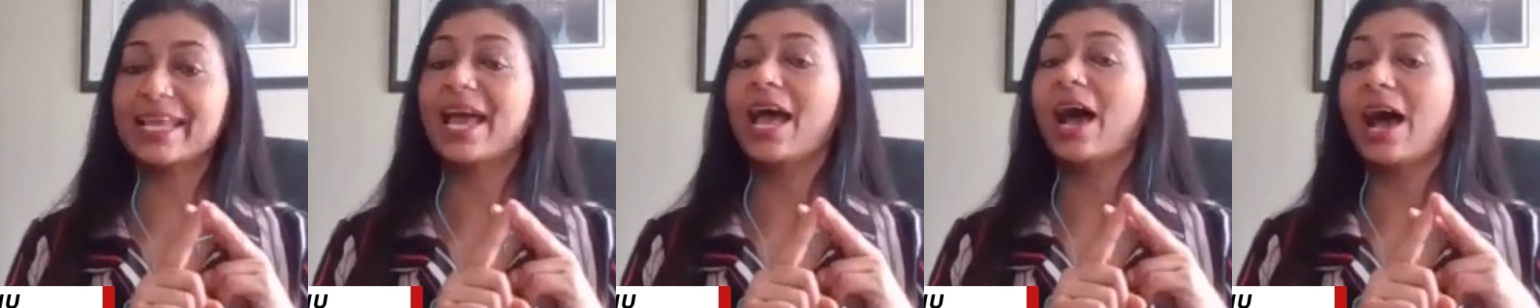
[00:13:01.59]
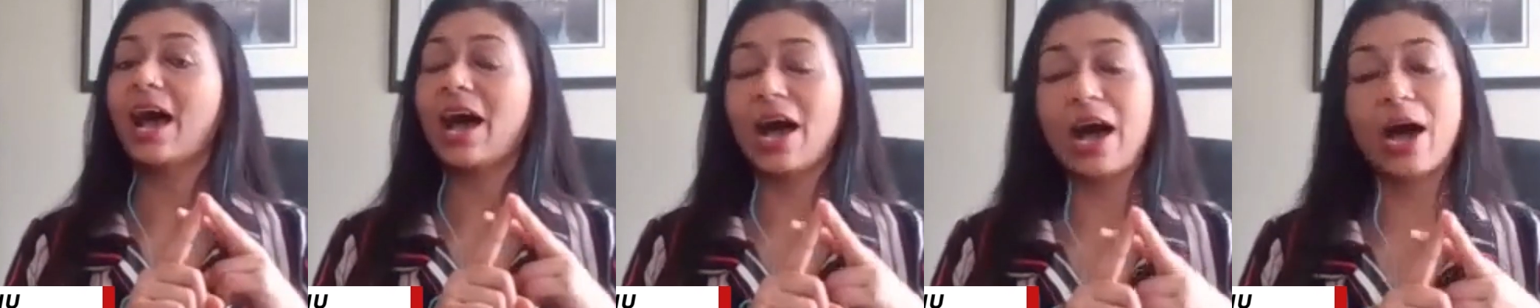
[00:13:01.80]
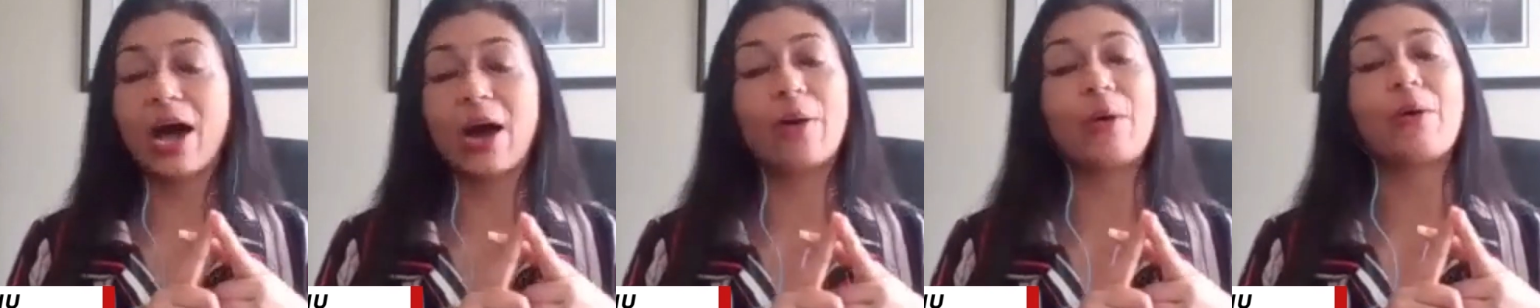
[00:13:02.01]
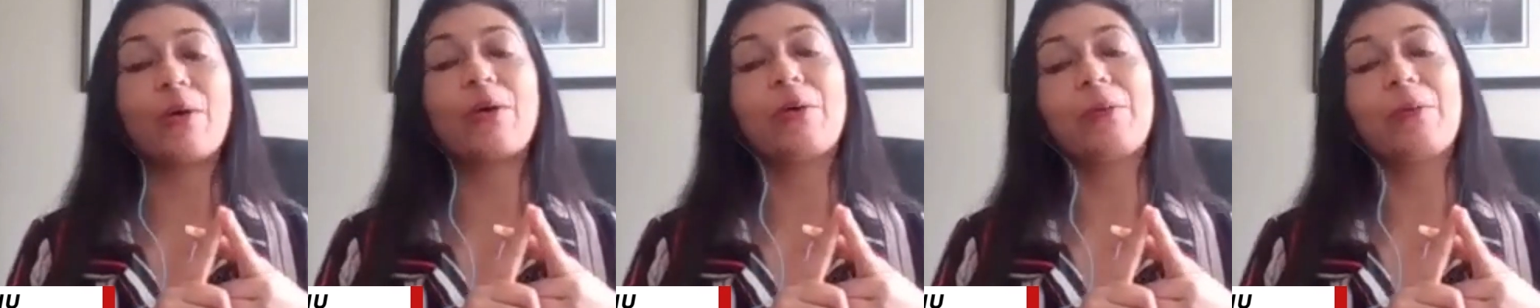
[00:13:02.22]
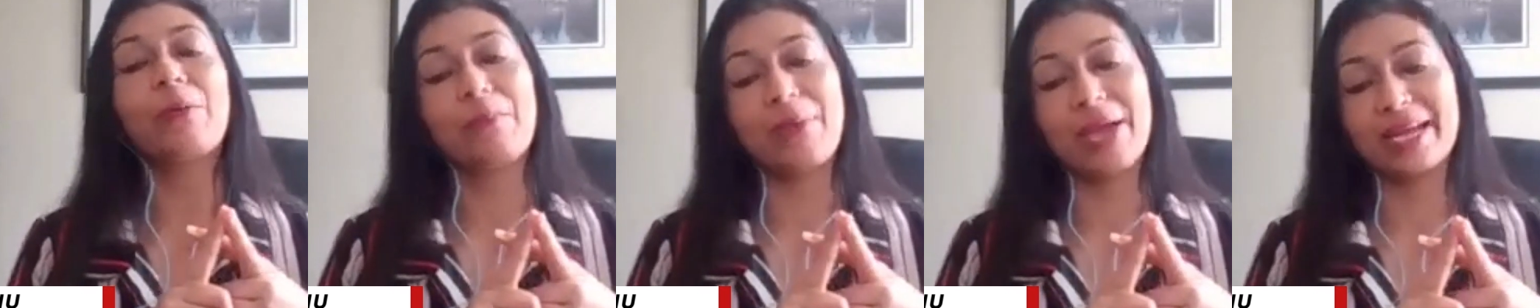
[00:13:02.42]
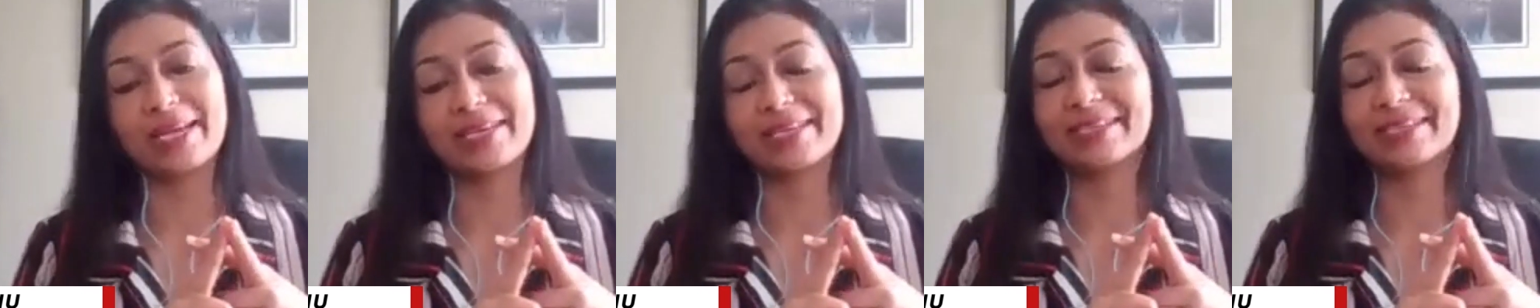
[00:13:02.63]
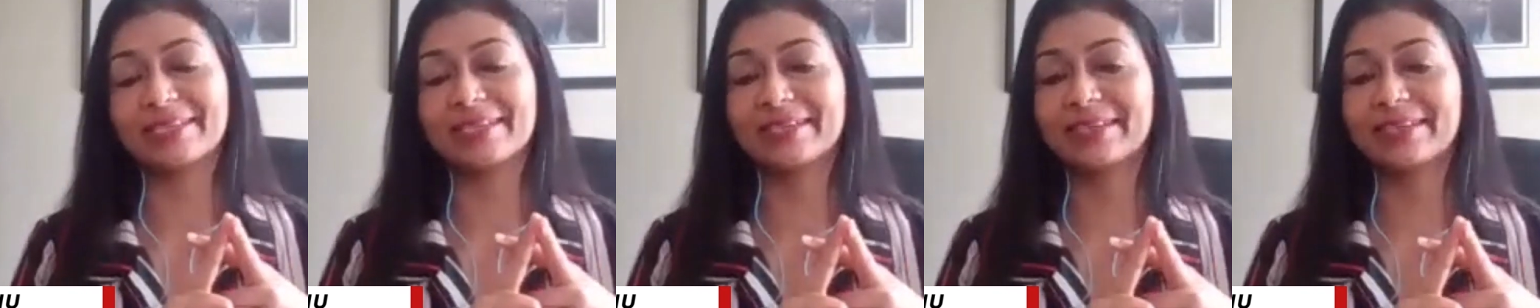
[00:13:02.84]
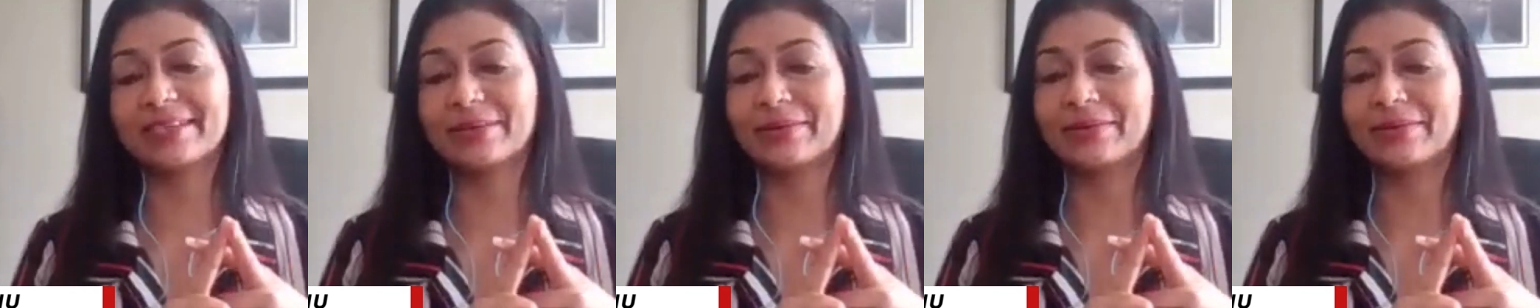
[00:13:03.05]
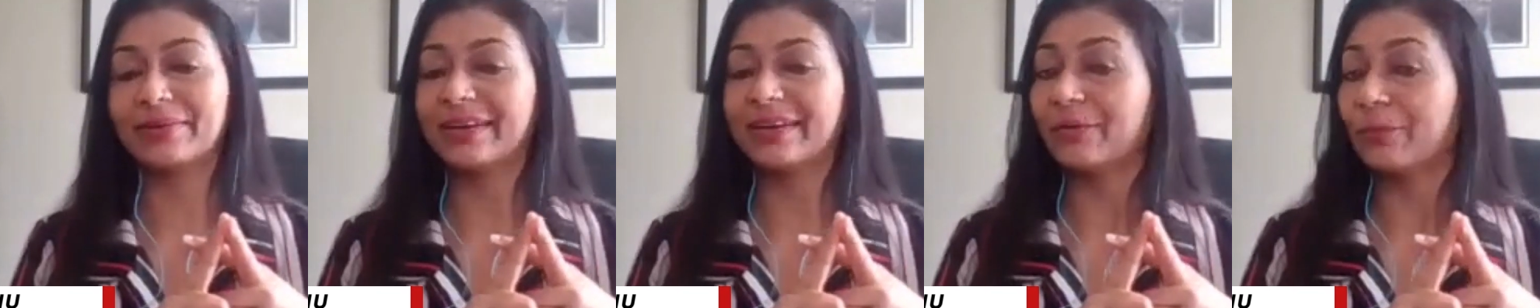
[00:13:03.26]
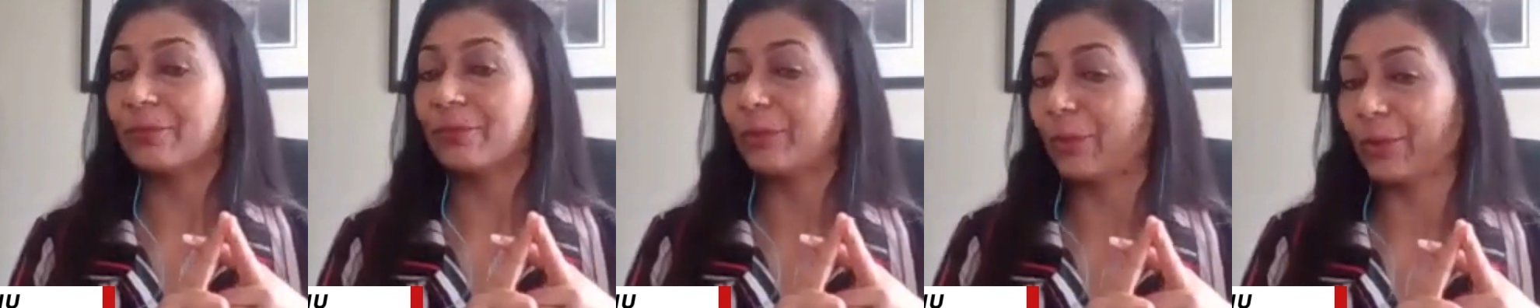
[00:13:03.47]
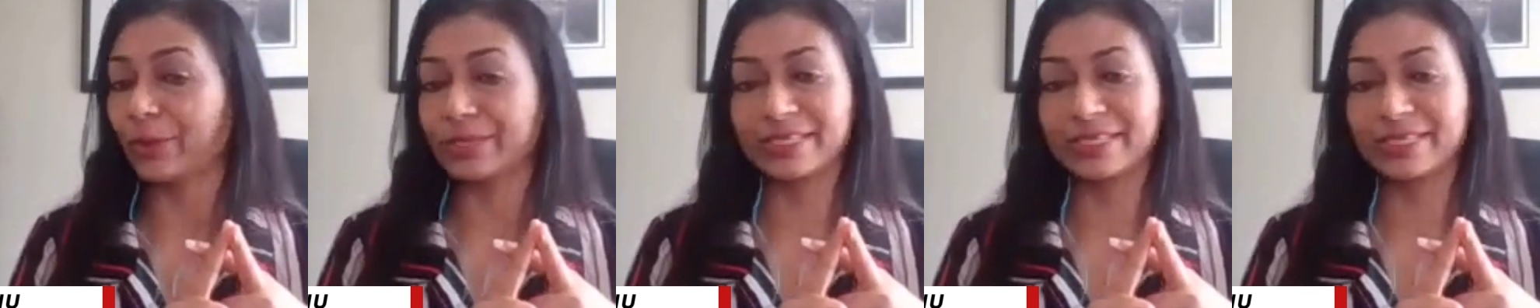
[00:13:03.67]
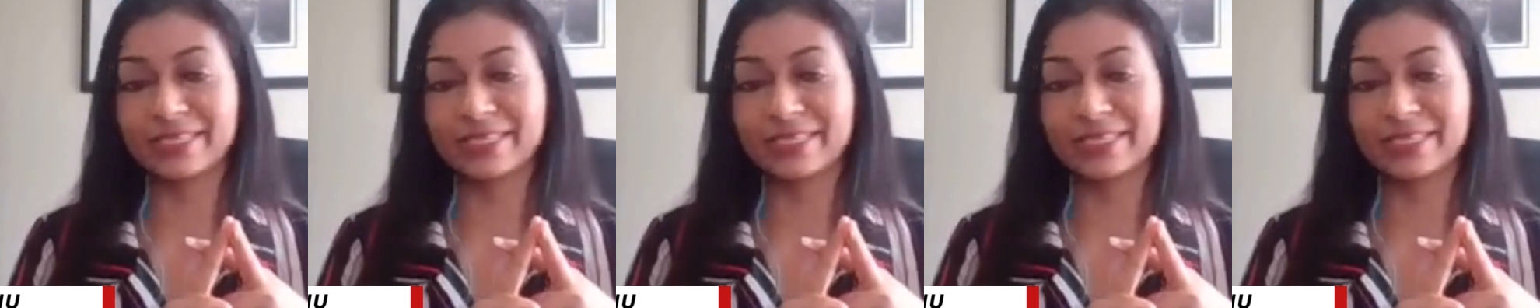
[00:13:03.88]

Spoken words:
how matter was